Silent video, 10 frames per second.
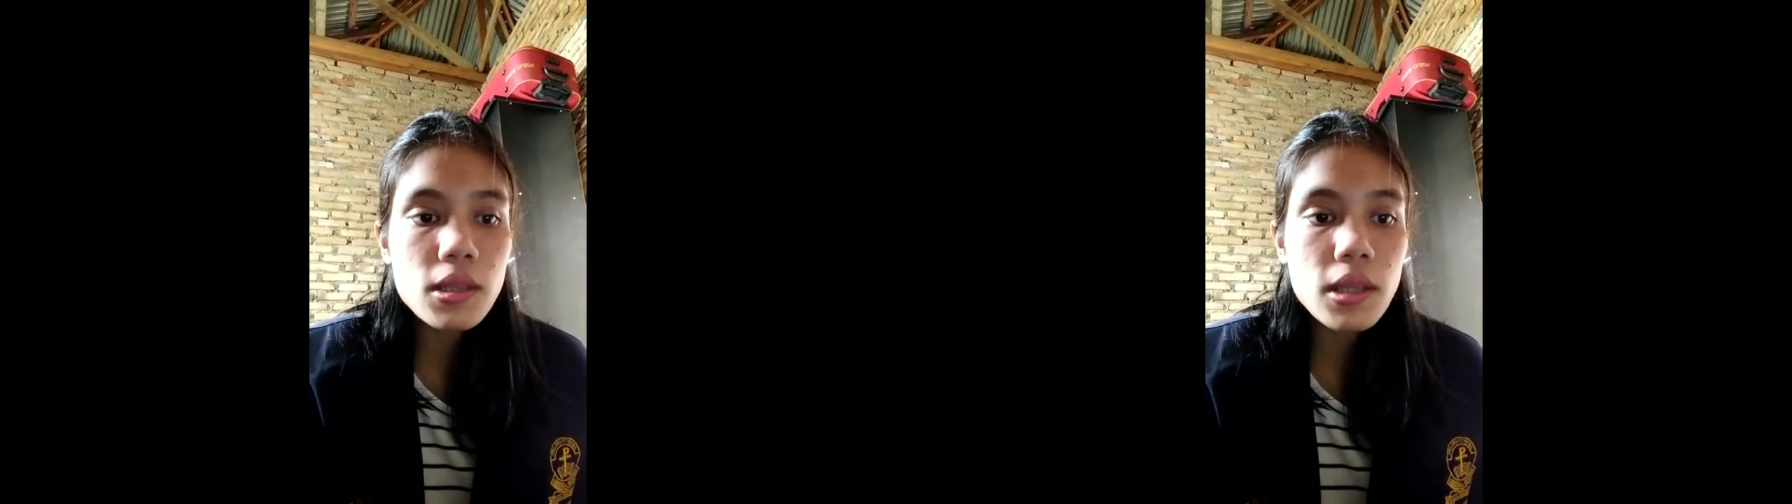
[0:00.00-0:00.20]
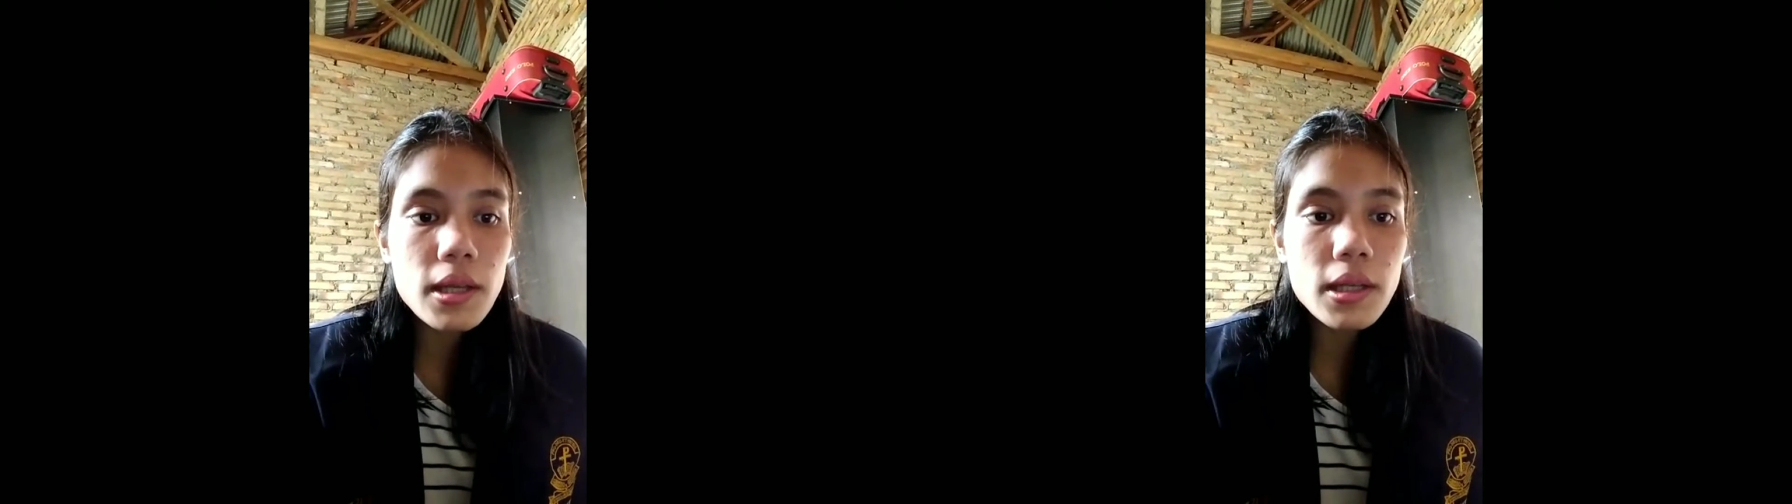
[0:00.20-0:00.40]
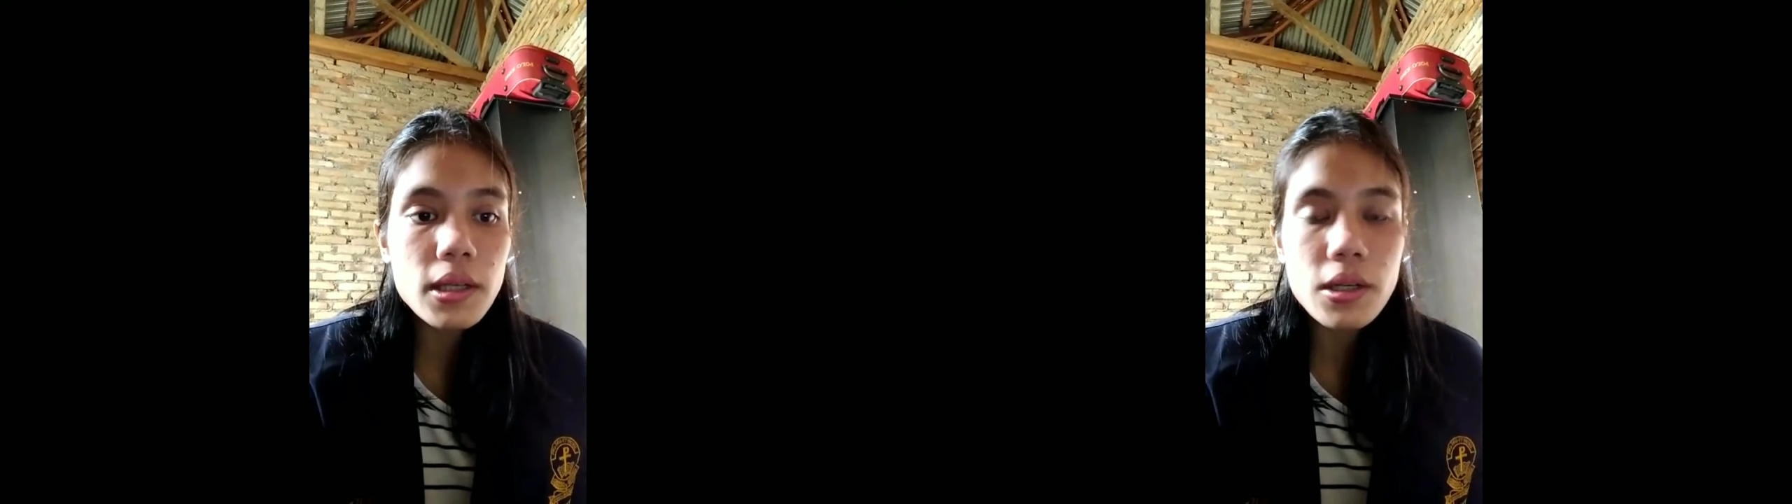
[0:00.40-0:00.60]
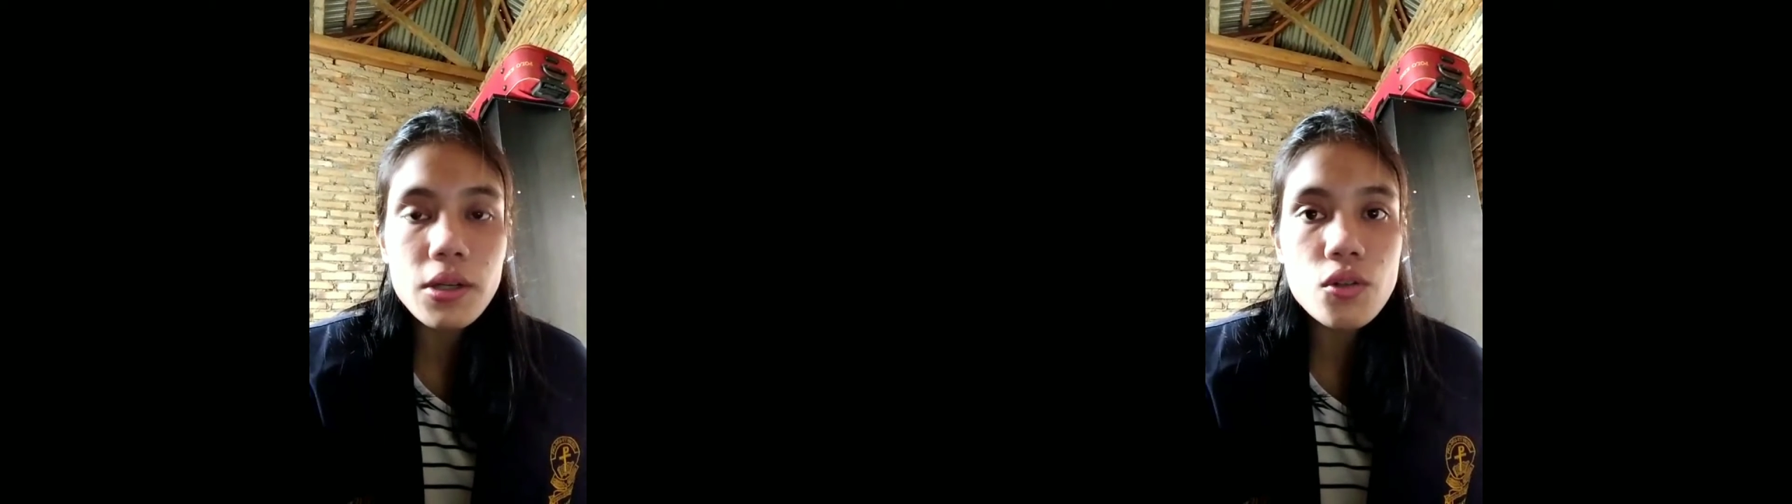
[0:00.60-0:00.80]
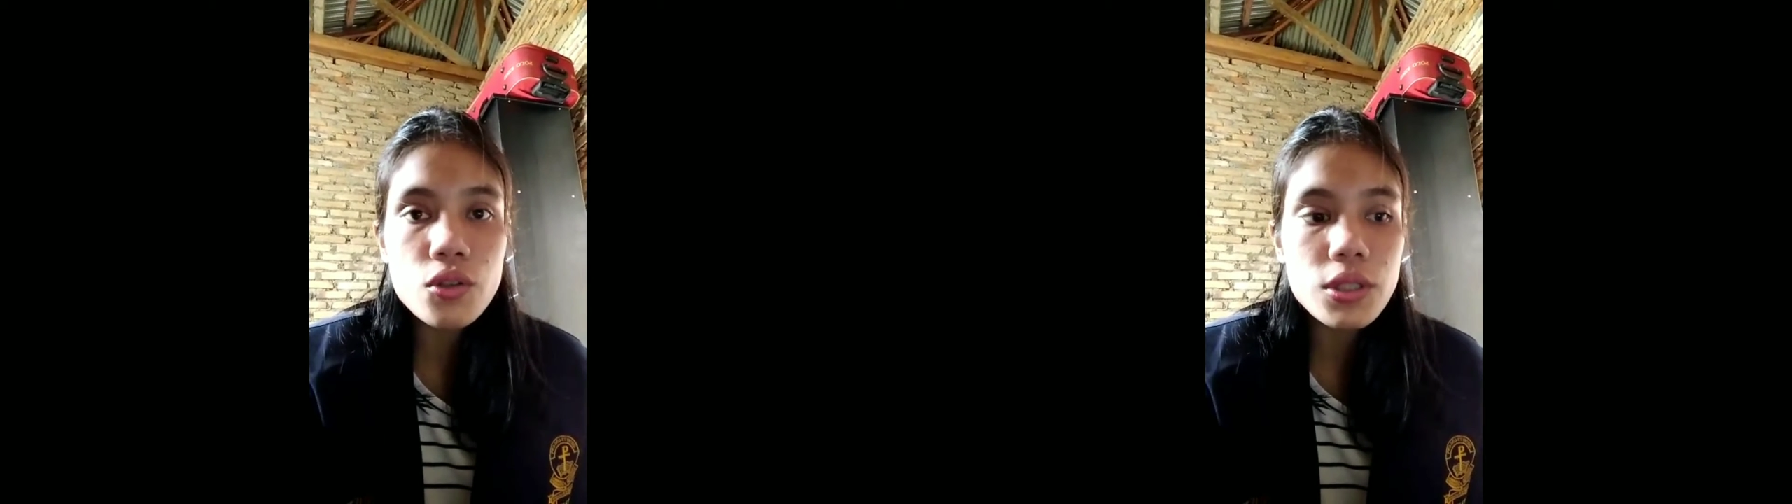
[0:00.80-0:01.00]
technique
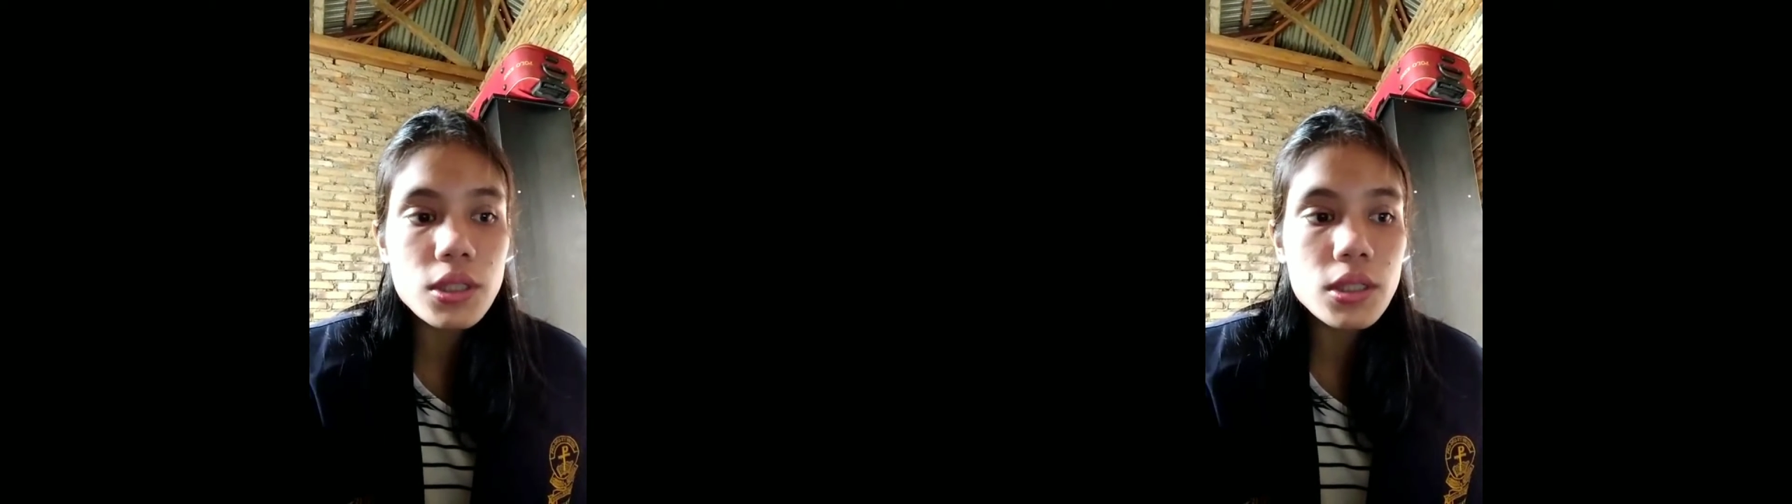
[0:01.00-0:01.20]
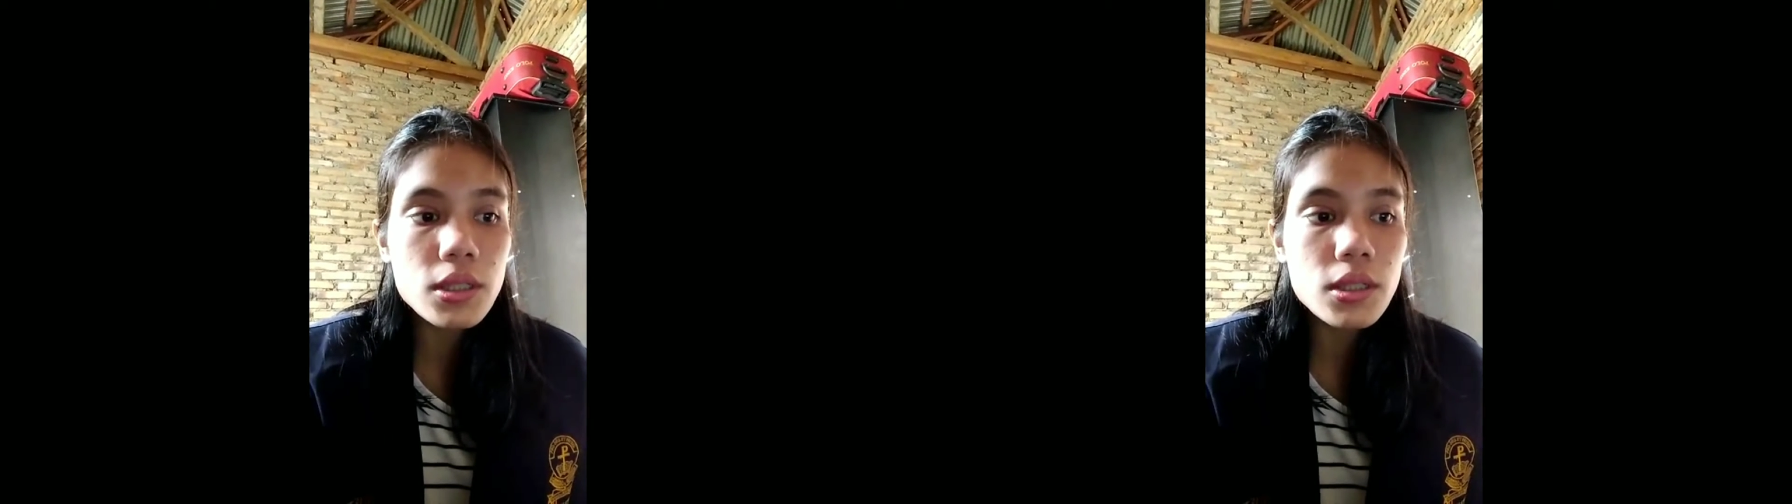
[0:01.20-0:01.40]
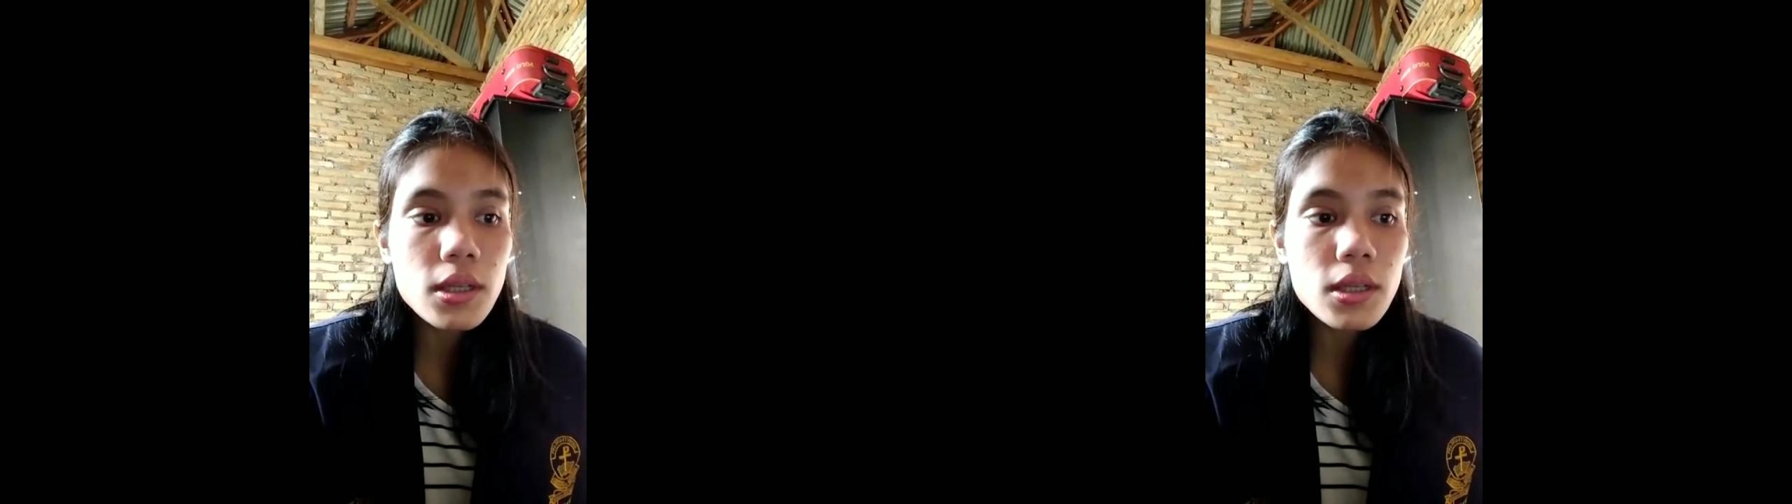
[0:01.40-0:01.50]
reduce the